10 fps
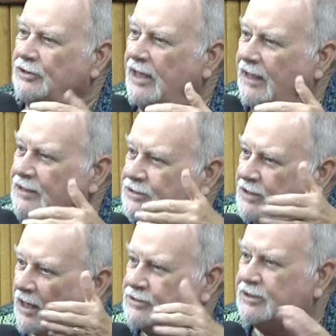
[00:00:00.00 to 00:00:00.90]
them.
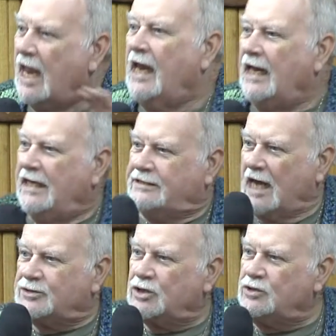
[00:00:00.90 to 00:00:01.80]
You see,
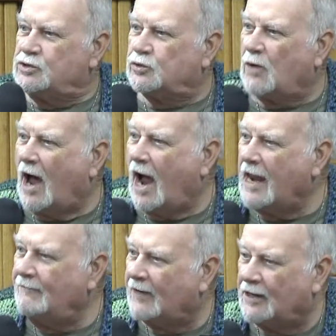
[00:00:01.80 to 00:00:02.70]
Jesus leads
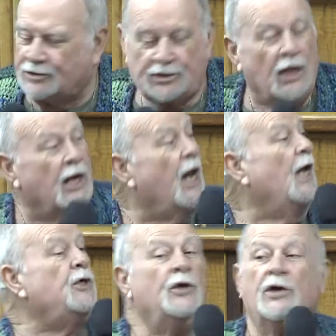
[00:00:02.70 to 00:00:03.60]
us, he
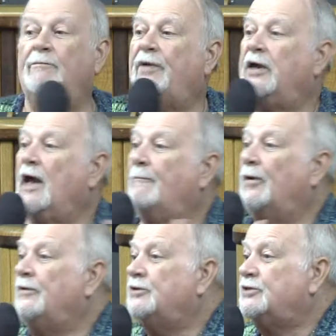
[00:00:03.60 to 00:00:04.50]
doesn't
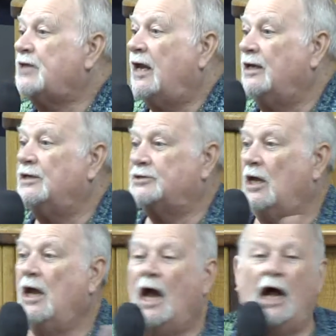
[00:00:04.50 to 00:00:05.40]
drive us.
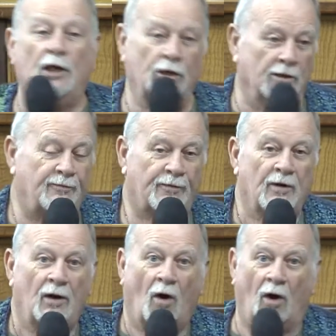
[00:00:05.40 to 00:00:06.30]
And you can pick up
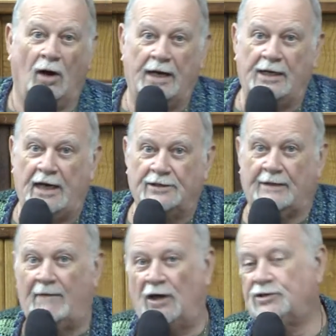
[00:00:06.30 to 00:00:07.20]
when Satan is
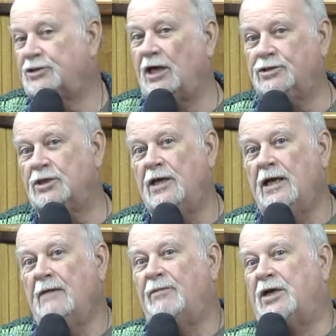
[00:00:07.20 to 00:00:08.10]
aloof
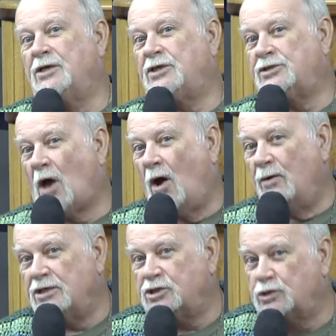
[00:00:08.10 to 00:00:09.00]
or he is
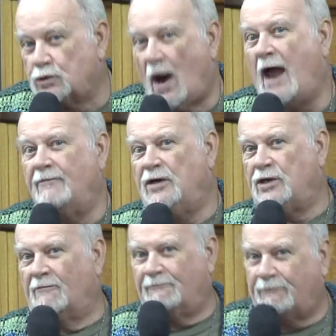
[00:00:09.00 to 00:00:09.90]
amongst us
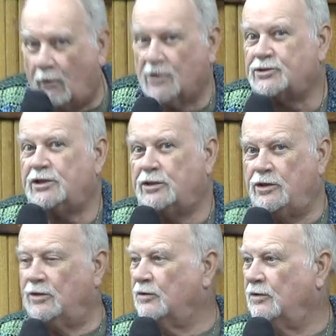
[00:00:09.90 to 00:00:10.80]
because he's
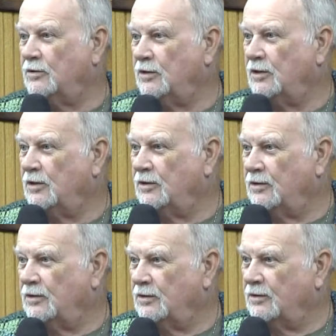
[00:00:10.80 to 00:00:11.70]
always driving
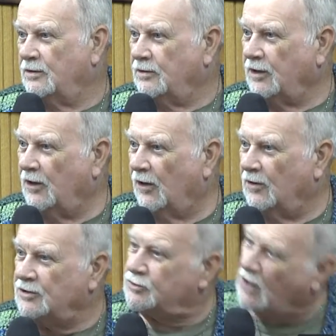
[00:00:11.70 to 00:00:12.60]
you, forcing
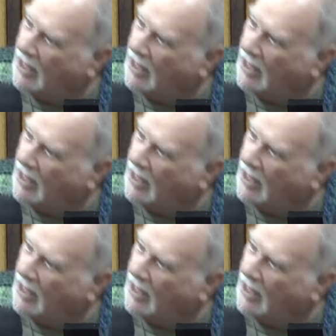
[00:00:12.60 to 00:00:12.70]
you,